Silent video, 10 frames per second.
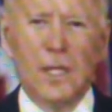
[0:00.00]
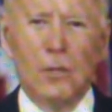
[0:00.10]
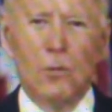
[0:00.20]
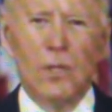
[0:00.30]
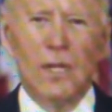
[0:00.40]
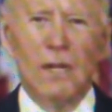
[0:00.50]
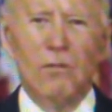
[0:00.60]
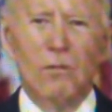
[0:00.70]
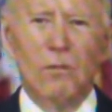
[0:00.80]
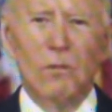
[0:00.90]
And we'll
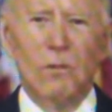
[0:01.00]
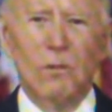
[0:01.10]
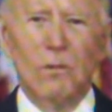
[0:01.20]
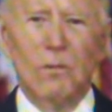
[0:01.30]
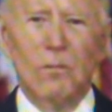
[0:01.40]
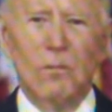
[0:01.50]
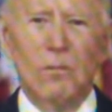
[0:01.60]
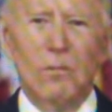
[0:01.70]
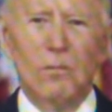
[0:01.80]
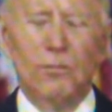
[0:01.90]
have
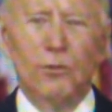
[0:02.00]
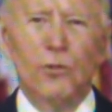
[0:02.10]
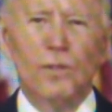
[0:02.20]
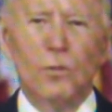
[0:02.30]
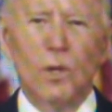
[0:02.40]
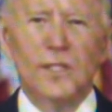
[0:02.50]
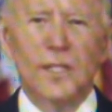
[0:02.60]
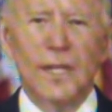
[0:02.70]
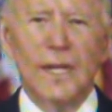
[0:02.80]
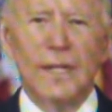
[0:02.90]
proven
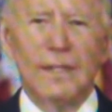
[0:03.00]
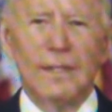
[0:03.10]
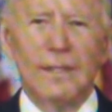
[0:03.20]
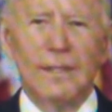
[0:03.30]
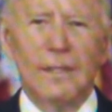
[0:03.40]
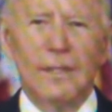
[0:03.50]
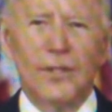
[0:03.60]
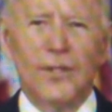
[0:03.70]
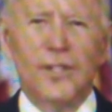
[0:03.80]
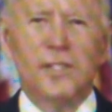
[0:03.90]
once again
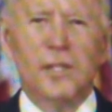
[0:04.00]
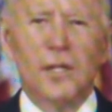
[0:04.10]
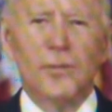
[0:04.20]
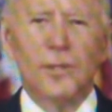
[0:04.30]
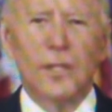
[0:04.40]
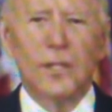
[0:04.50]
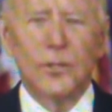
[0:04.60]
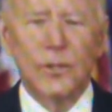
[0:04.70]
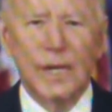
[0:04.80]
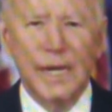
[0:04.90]
that this country can
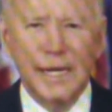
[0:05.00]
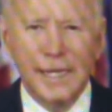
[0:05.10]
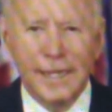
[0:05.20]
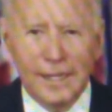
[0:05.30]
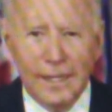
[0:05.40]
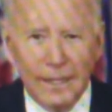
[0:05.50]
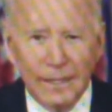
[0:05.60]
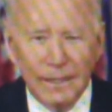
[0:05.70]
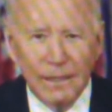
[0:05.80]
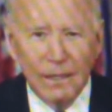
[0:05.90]
do anything,
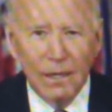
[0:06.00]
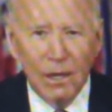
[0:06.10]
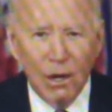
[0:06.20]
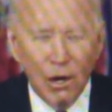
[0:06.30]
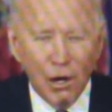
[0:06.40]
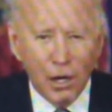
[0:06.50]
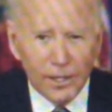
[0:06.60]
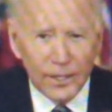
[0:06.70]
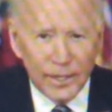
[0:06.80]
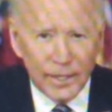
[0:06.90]

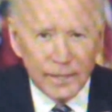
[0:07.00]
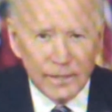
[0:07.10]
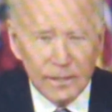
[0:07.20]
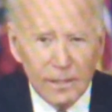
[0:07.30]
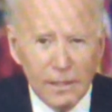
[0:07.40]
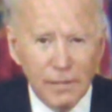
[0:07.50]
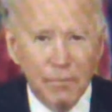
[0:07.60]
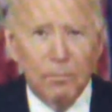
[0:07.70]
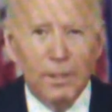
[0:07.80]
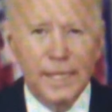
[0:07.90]
hard things,
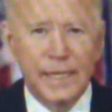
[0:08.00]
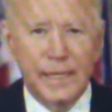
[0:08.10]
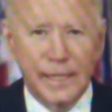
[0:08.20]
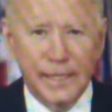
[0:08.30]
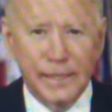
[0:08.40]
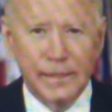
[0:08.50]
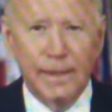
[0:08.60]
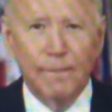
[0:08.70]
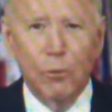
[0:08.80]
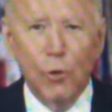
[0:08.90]
big things,
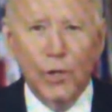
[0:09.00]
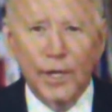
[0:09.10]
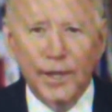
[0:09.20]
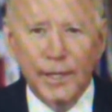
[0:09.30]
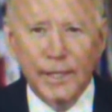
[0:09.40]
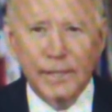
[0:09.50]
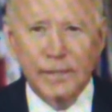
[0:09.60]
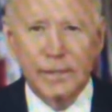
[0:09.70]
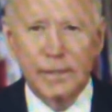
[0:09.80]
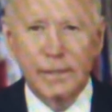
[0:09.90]
important
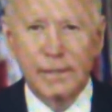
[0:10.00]
things.